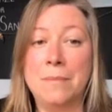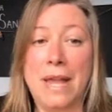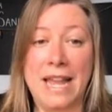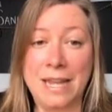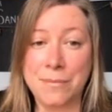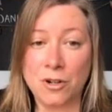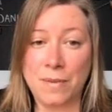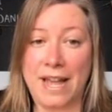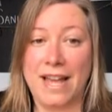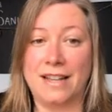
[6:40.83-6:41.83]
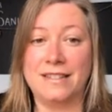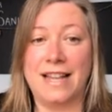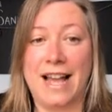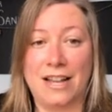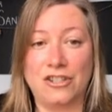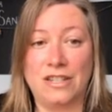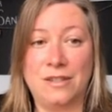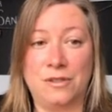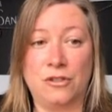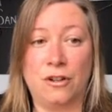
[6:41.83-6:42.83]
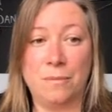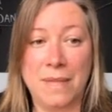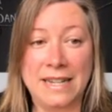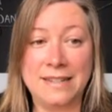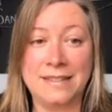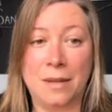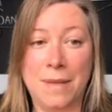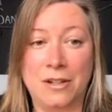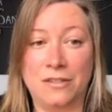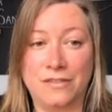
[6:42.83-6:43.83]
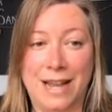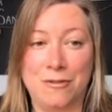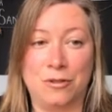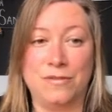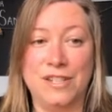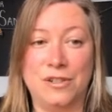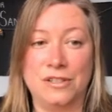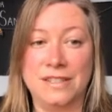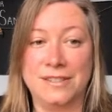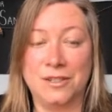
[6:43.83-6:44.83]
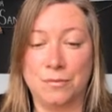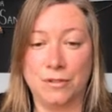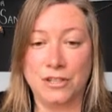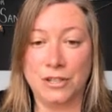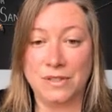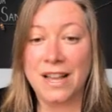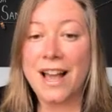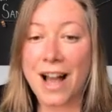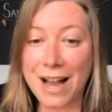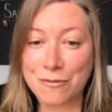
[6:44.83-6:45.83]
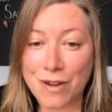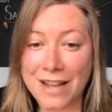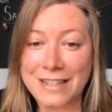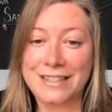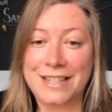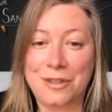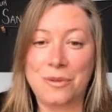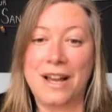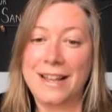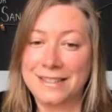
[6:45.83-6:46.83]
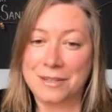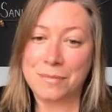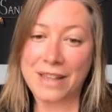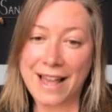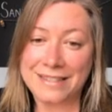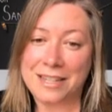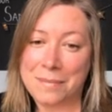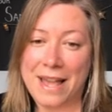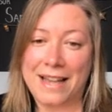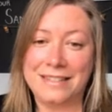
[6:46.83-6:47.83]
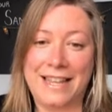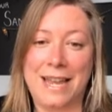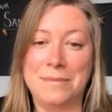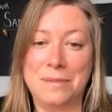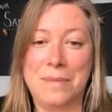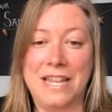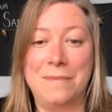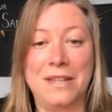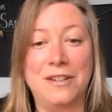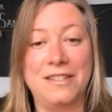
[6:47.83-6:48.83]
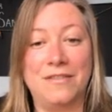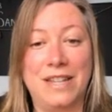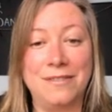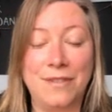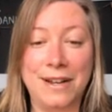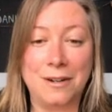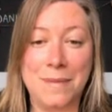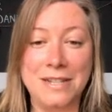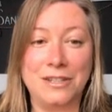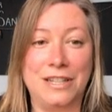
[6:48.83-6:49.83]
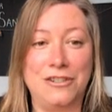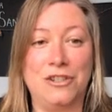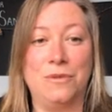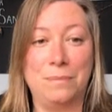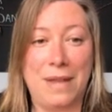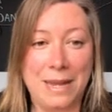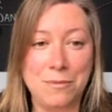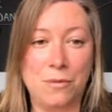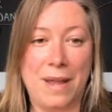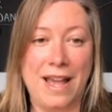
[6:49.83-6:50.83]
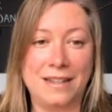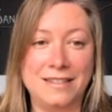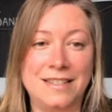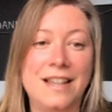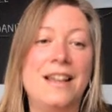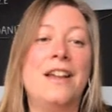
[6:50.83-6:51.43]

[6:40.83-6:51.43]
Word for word: Paper bags actually use a tremendous amount of natural resources to produce. Ironically, you guys, the plastic bags came to be because of the environmental issue with paper bags.